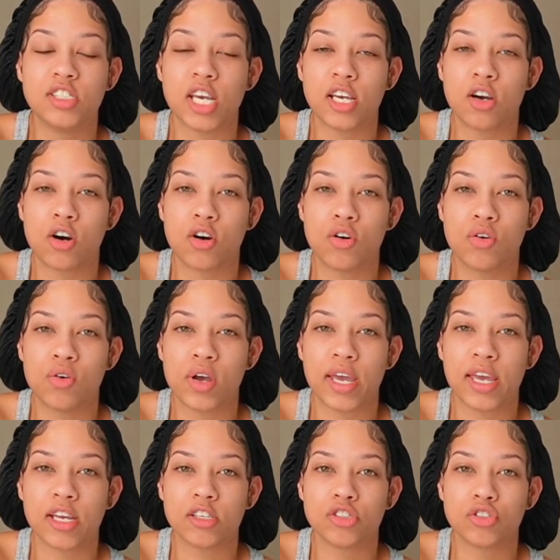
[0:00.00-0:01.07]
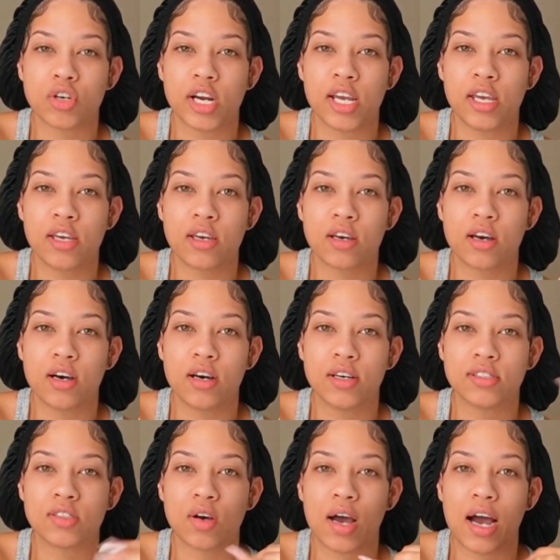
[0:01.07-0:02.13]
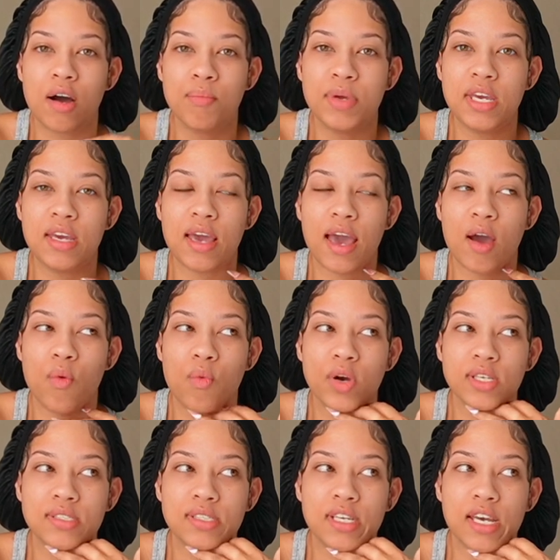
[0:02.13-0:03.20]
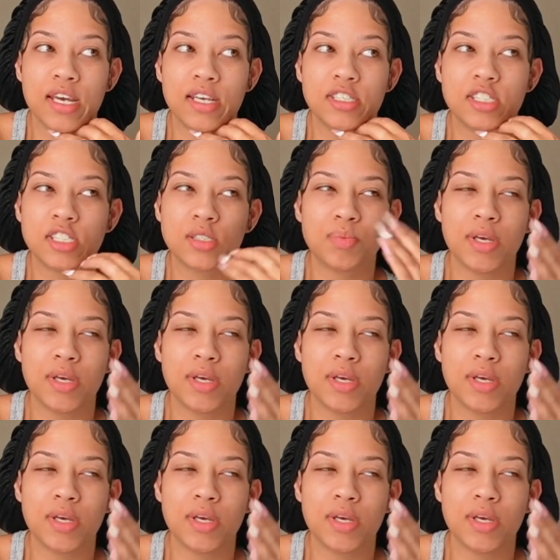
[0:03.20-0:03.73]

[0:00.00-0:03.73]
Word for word: J. Cole and Drake. Uh, so I'll be at one stage.